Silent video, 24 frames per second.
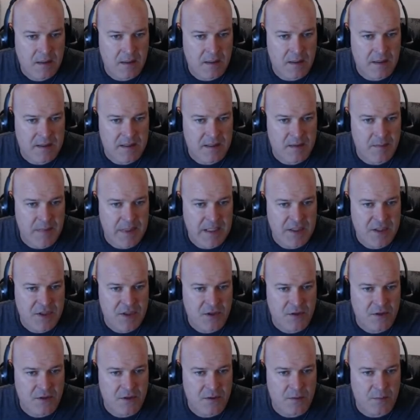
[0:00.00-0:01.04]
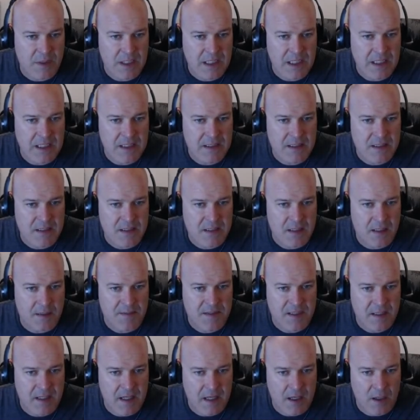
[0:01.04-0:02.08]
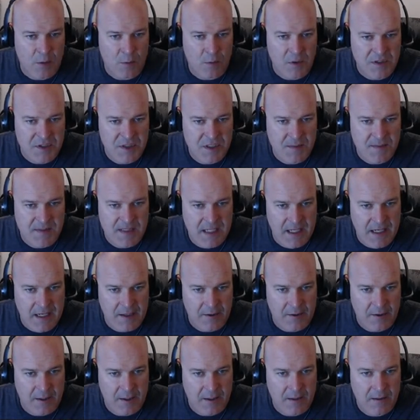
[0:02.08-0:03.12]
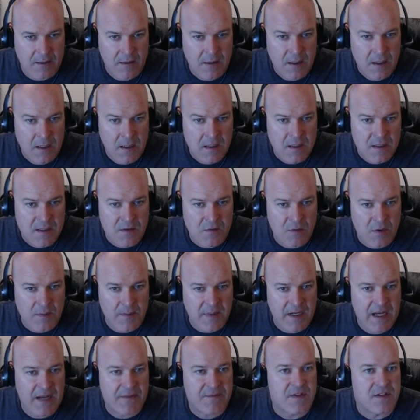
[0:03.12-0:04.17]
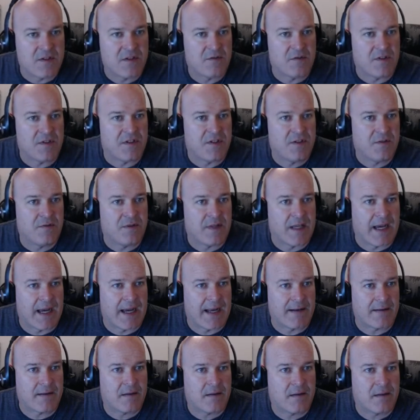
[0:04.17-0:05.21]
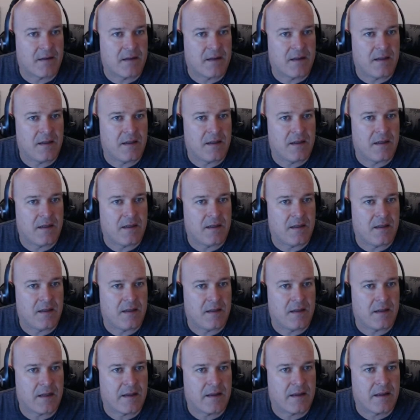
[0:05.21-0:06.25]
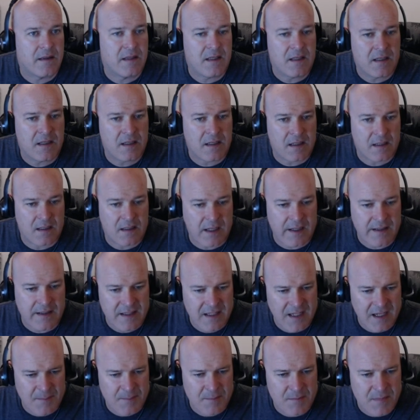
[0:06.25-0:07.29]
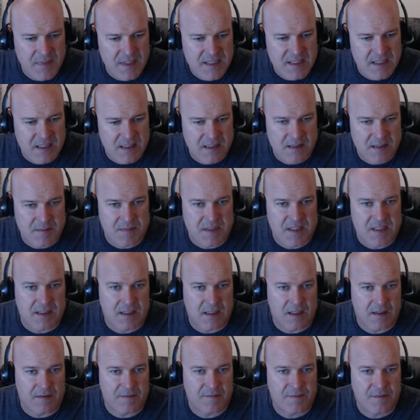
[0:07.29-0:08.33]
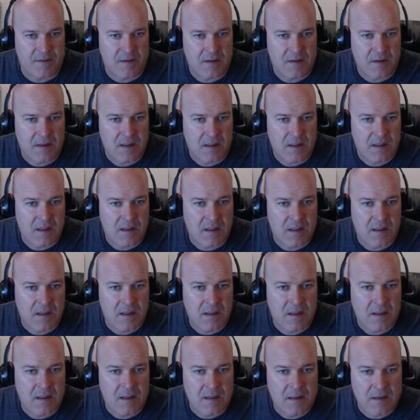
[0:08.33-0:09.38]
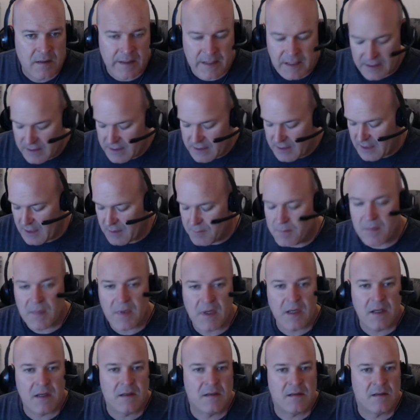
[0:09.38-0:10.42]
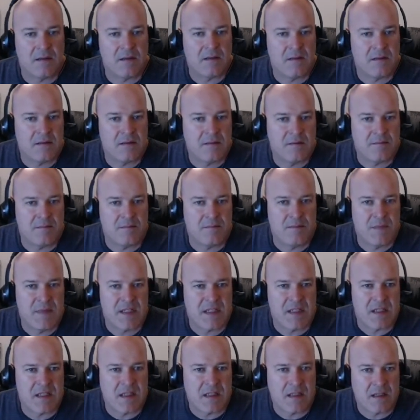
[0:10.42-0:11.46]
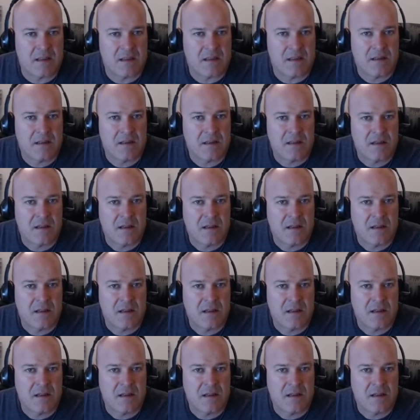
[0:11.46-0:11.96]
to make sure that we can get this up to the L1 chipset area. So what I'm going to have to do that. And I think I'm missing some stuff. Like, I think I'm missing.